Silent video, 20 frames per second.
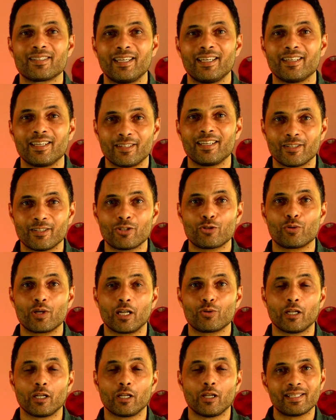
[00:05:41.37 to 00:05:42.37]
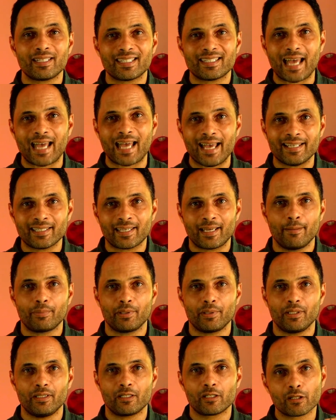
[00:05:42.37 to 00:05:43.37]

in the industry, a lot of SaaS companies,